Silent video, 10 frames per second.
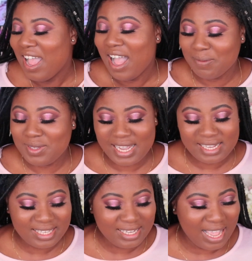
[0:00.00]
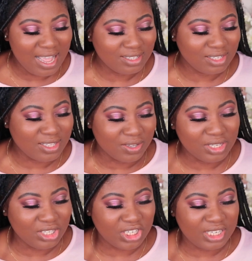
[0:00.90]
I'm testing out
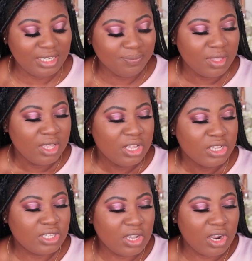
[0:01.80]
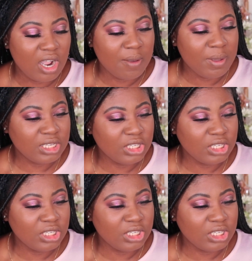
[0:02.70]
Sonia G. So I'm actually